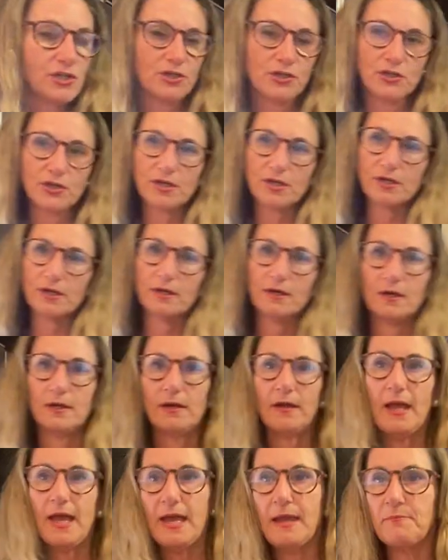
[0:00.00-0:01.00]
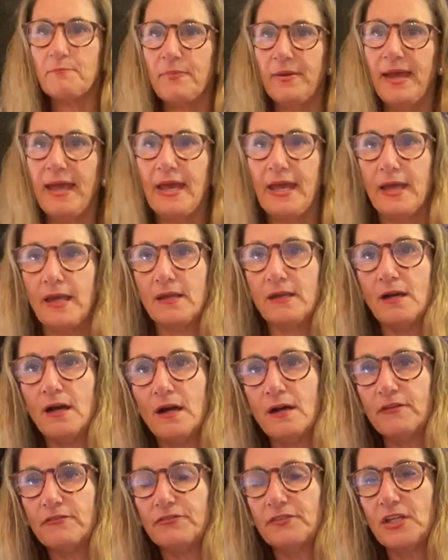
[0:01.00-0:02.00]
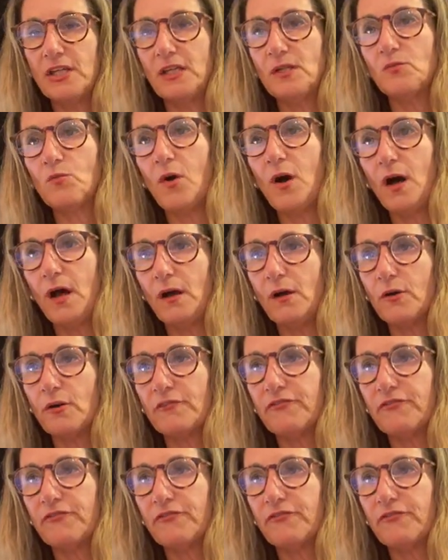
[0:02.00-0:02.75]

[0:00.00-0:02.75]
cook a pan of quinoa or